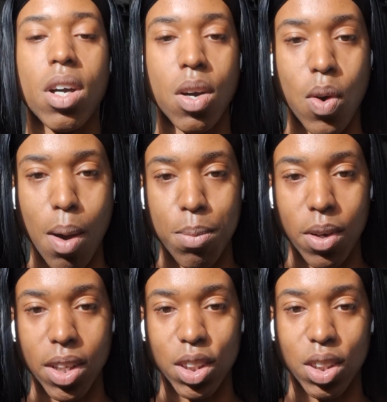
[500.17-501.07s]

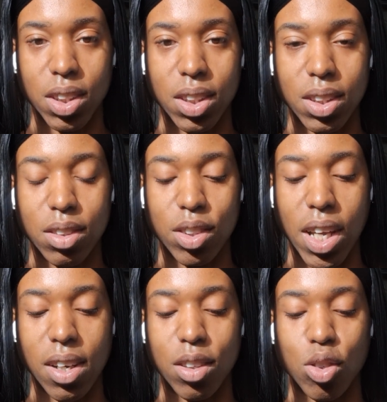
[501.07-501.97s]
Cooperation
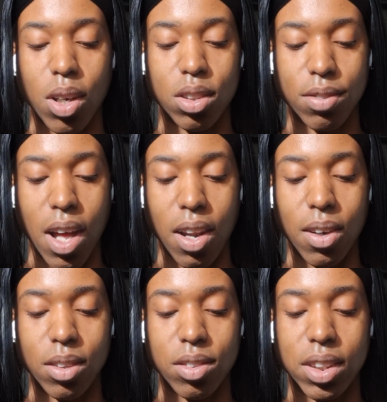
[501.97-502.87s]
standards are as follows.